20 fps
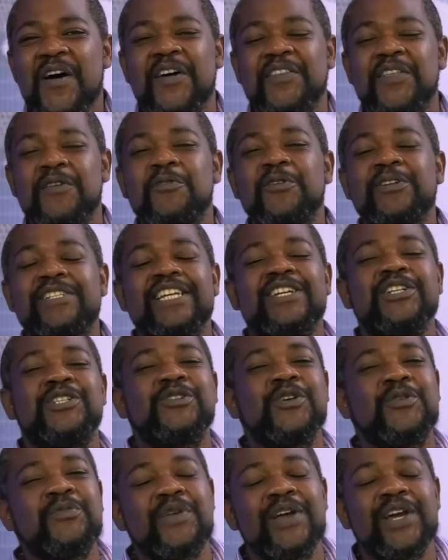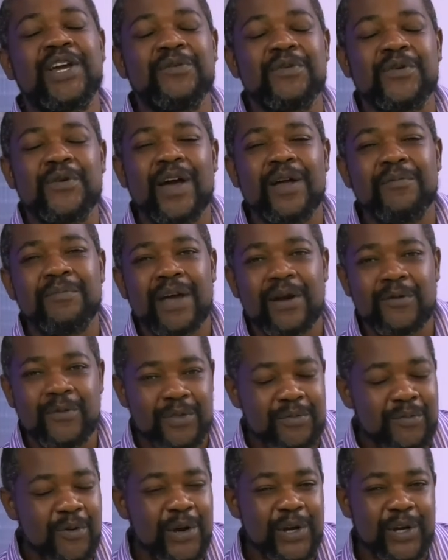All right, we'll take a short break and we'll be right back
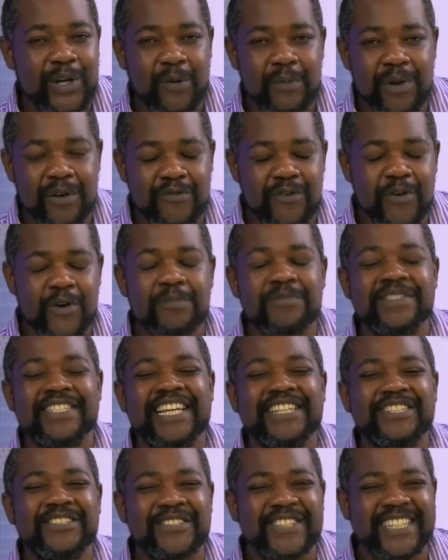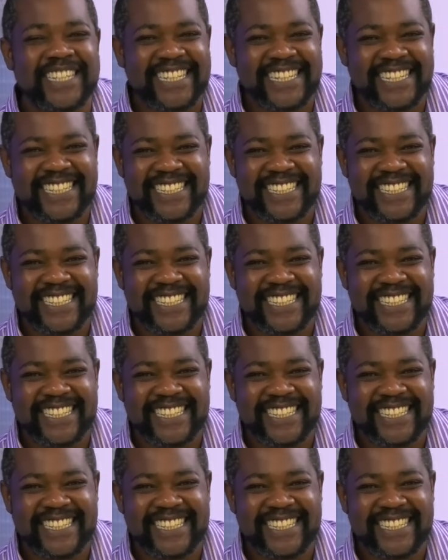with more economic forum. Stay tuned.